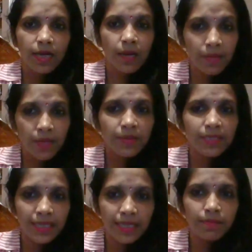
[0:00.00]
Kamla
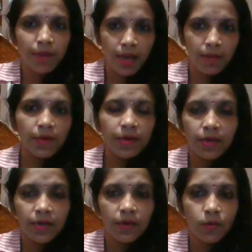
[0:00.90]
Bhasin, ma'am,
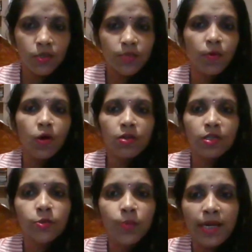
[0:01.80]
was born
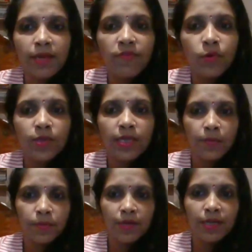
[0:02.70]
on 24th
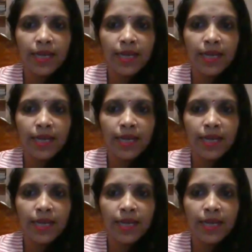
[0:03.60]
April